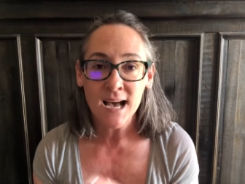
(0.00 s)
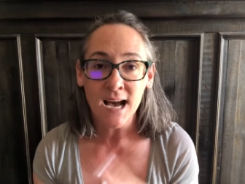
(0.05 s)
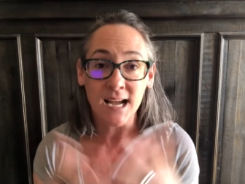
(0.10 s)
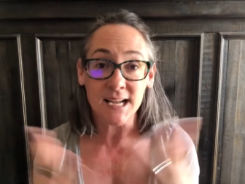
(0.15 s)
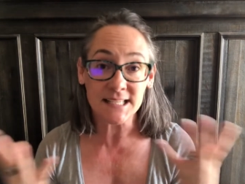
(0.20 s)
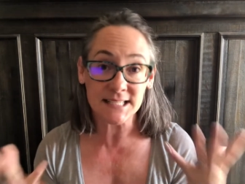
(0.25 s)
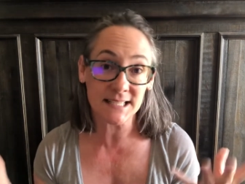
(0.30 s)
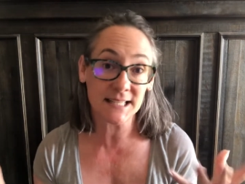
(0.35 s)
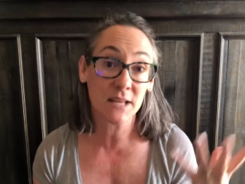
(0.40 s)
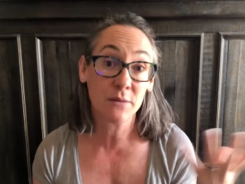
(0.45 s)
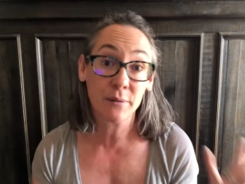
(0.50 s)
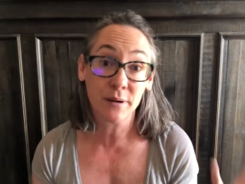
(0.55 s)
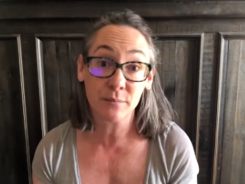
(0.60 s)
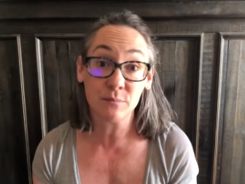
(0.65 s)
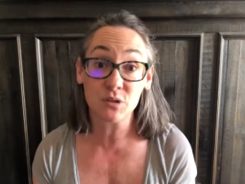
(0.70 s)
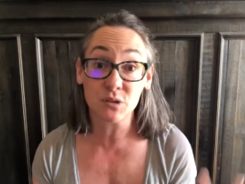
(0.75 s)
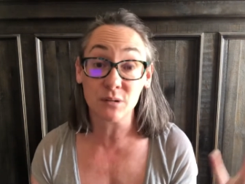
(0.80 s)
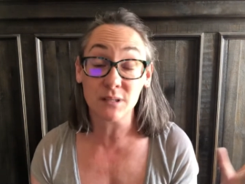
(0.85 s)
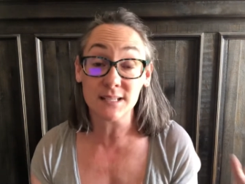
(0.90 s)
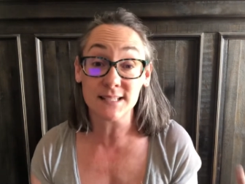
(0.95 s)
Ideally what I'm
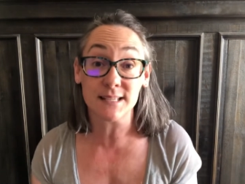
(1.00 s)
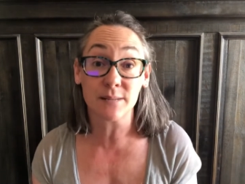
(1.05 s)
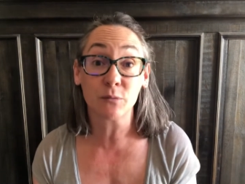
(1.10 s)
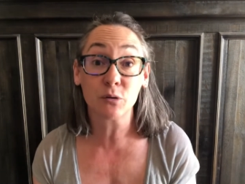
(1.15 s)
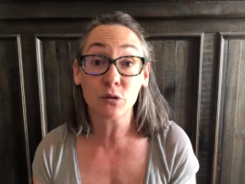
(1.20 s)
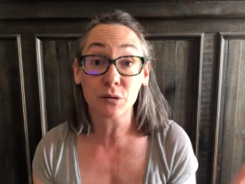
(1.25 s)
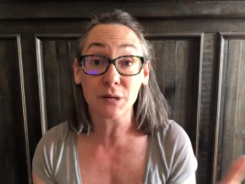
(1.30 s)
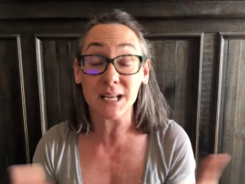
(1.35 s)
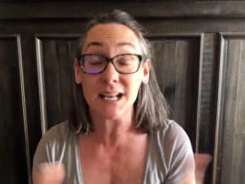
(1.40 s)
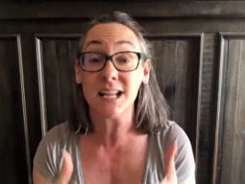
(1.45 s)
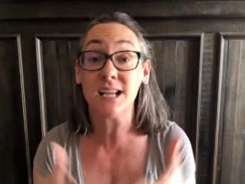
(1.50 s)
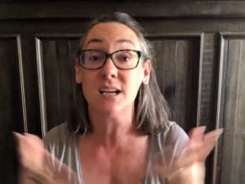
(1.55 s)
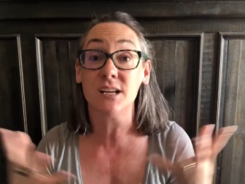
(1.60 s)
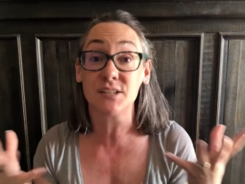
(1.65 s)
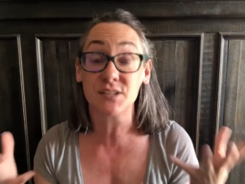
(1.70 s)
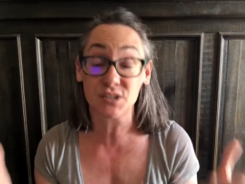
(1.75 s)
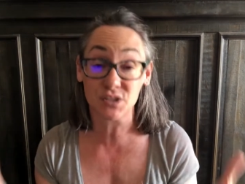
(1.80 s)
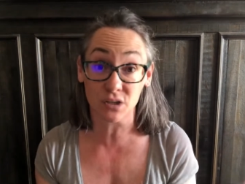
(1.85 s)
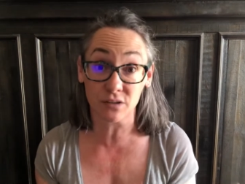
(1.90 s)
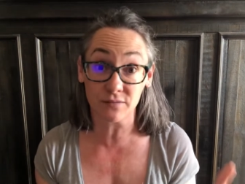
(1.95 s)
doing is I'm creating a
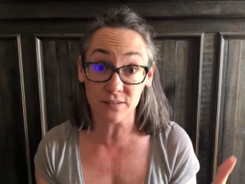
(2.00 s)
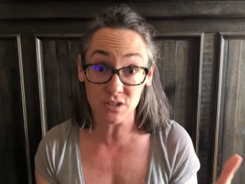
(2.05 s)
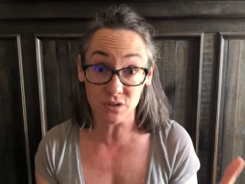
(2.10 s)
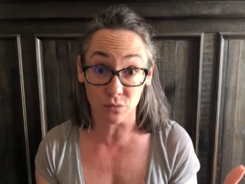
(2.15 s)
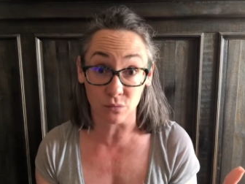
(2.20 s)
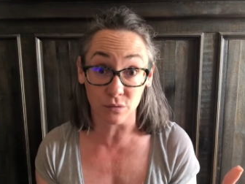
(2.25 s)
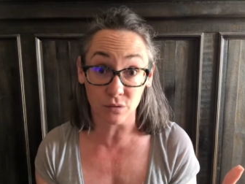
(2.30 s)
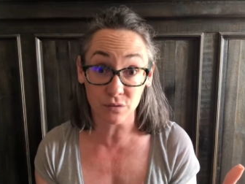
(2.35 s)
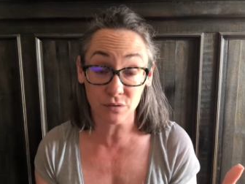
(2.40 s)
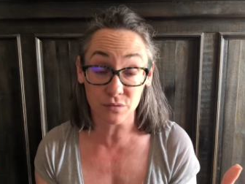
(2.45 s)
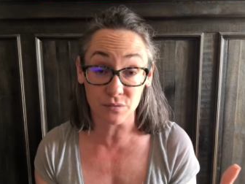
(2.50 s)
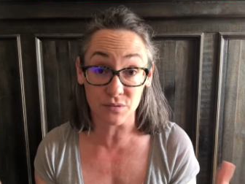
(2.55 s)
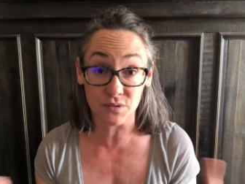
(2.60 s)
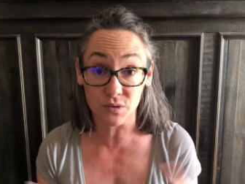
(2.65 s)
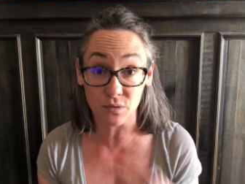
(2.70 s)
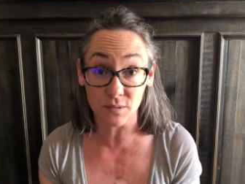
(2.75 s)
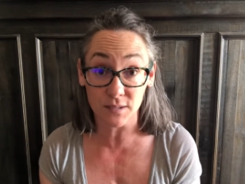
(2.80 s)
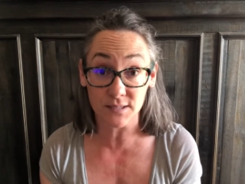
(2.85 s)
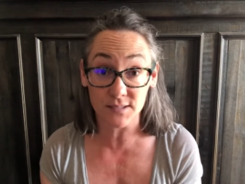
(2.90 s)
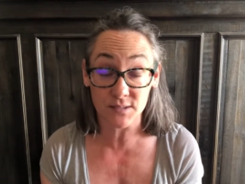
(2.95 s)
servitor who's
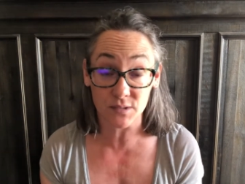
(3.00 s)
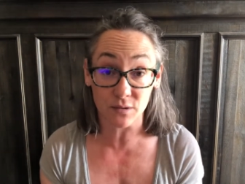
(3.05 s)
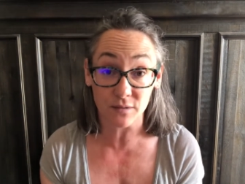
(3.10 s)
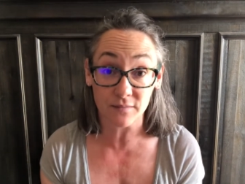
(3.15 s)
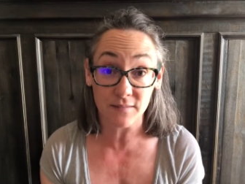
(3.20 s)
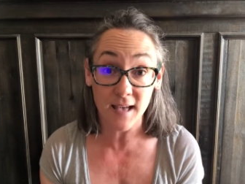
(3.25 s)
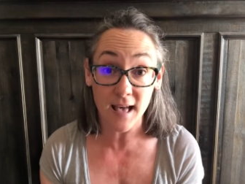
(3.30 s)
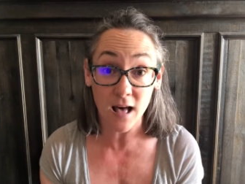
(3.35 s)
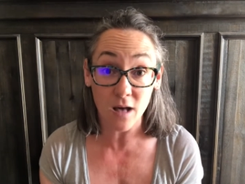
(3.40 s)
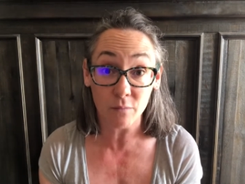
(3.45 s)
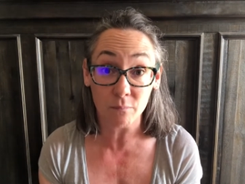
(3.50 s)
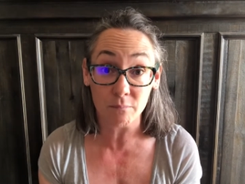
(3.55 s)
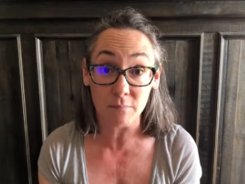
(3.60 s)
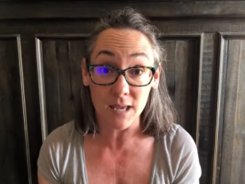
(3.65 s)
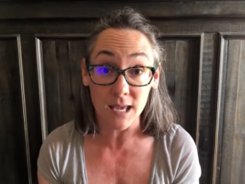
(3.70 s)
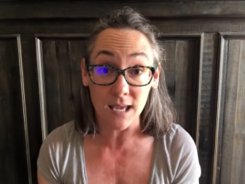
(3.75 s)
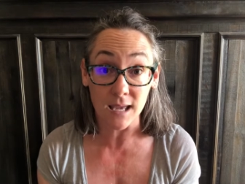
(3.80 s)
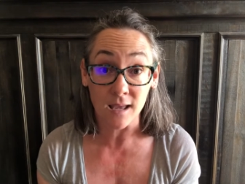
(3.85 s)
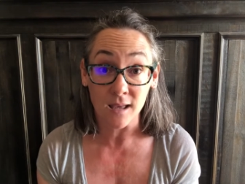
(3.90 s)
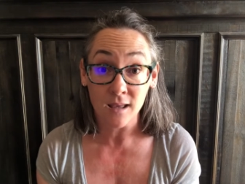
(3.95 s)
going to sort of help
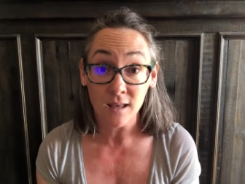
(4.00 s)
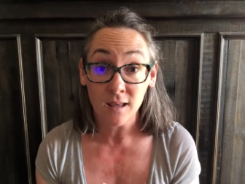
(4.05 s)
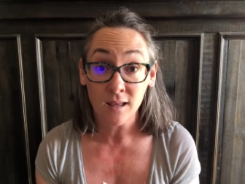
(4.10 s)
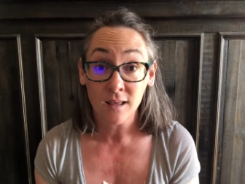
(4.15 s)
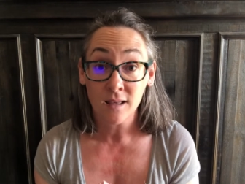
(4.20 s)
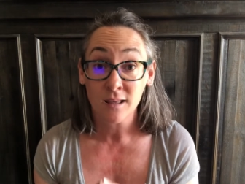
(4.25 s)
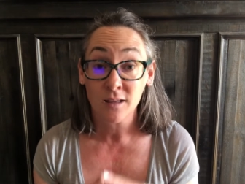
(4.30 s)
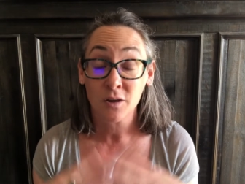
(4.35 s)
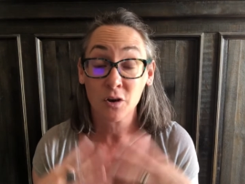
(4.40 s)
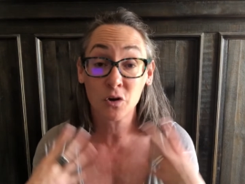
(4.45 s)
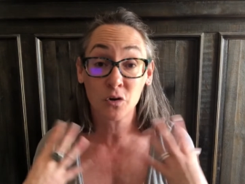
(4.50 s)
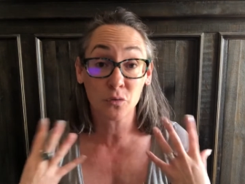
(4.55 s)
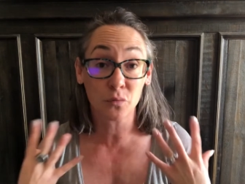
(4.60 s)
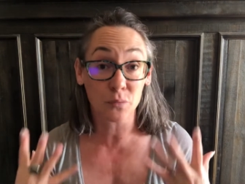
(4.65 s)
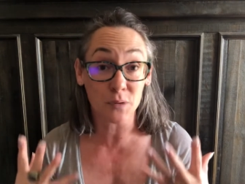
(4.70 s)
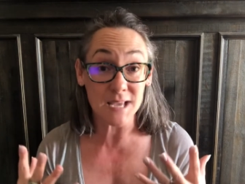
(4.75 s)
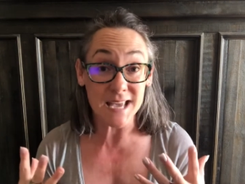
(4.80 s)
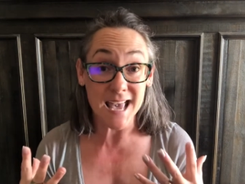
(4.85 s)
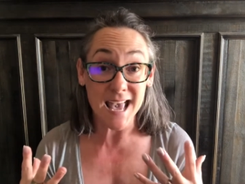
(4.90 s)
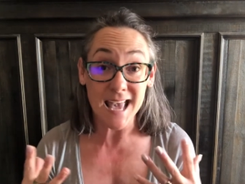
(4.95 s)
me
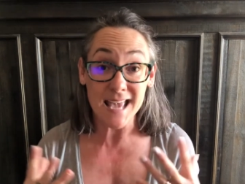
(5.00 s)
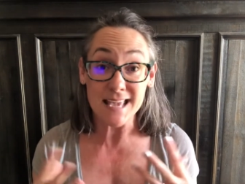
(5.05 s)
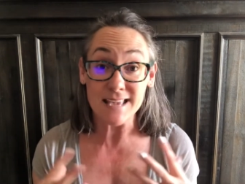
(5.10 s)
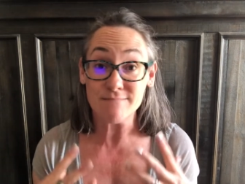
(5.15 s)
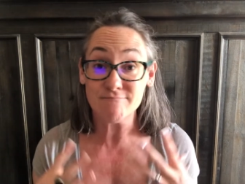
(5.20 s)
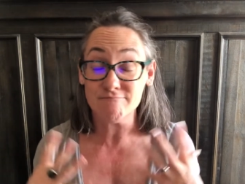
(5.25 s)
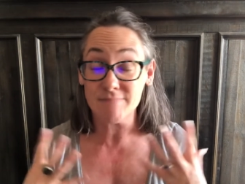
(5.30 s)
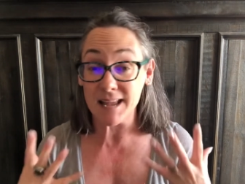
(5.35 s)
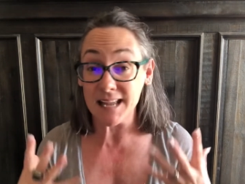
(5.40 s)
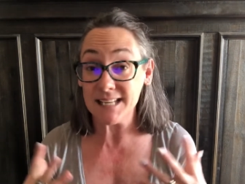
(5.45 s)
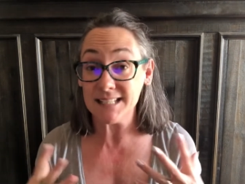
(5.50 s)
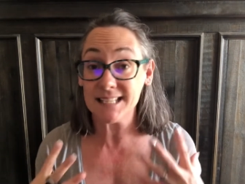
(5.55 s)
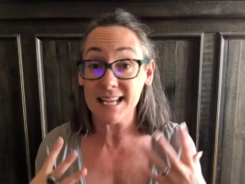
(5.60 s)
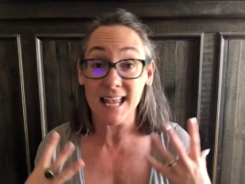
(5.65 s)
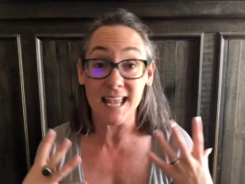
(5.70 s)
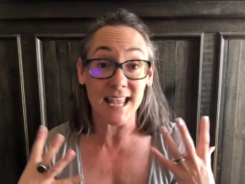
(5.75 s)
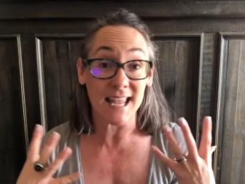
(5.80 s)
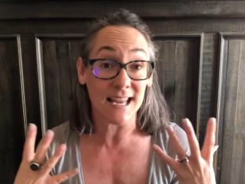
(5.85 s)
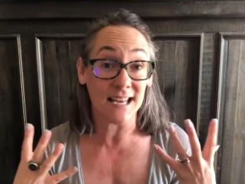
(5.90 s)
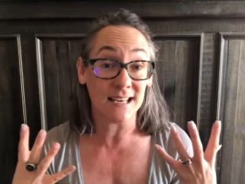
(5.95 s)
create,
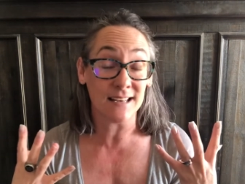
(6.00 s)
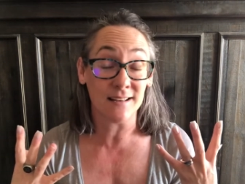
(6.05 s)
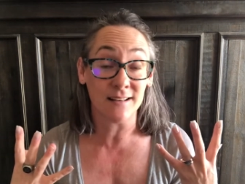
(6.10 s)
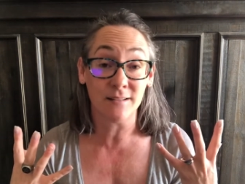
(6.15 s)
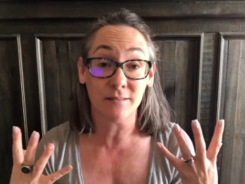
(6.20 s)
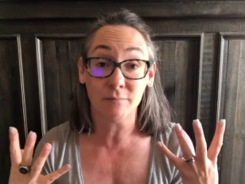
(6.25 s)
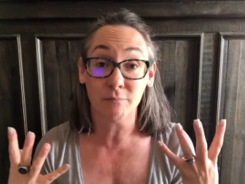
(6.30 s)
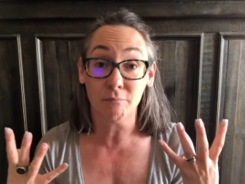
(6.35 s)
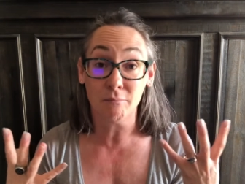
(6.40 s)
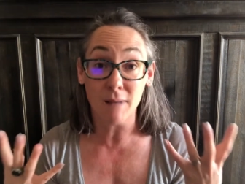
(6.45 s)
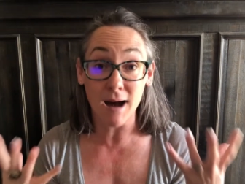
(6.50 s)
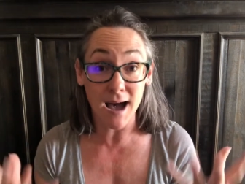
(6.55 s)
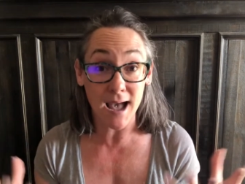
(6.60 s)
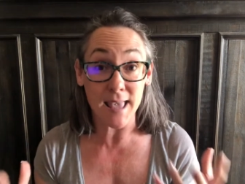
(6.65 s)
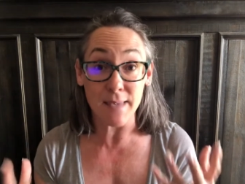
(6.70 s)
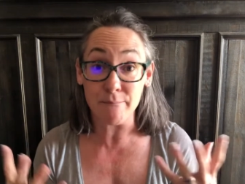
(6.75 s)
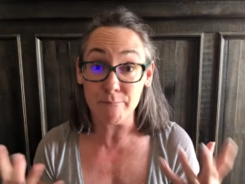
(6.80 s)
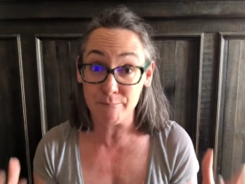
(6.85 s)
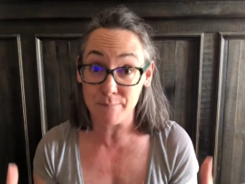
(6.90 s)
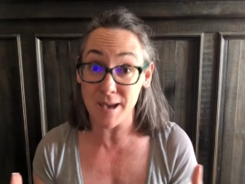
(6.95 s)
maintain
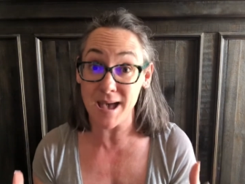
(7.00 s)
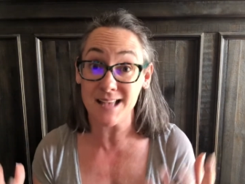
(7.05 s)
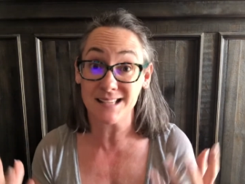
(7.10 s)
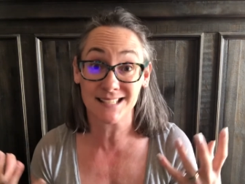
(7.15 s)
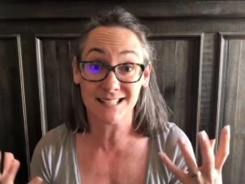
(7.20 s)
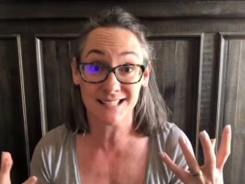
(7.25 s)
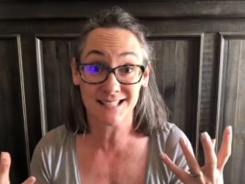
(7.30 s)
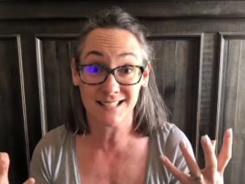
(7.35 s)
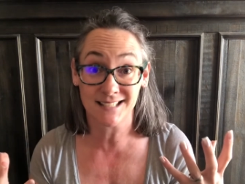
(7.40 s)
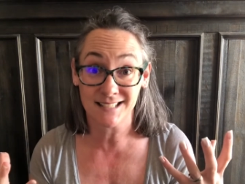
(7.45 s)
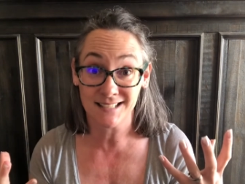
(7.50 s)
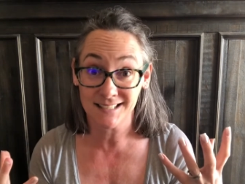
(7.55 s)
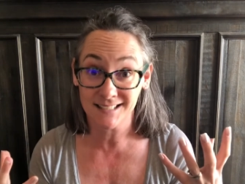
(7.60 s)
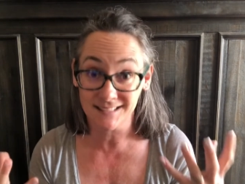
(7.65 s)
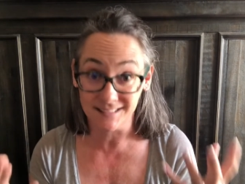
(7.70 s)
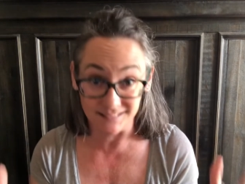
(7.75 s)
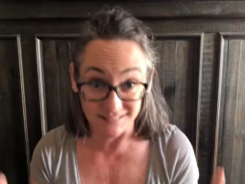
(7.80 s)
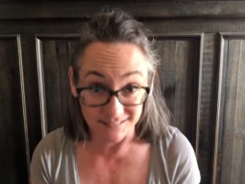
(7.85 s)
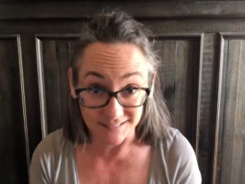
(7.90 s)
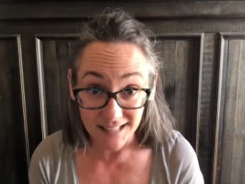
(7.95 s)
my best
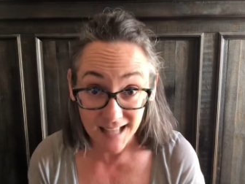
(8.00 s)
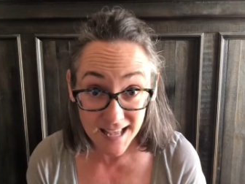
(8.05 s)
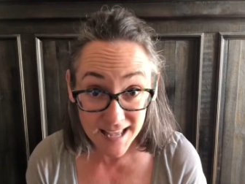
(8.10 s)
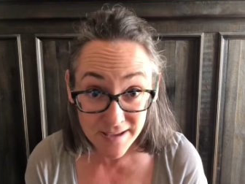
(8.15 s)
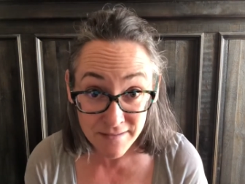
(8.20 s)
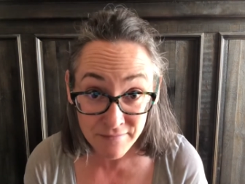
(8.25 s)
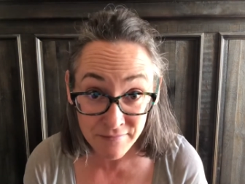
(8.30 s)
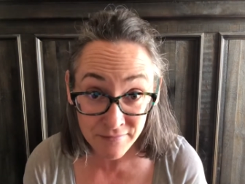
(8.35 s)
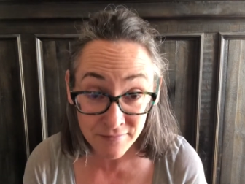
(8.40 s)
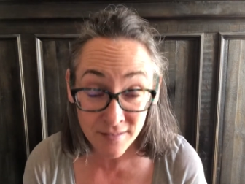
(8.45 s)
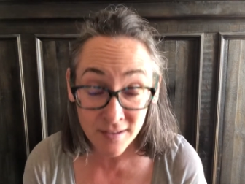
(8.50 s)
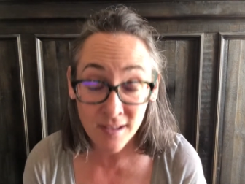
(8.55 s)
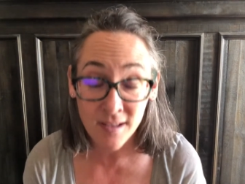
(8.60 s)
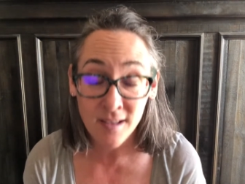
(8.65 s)
life.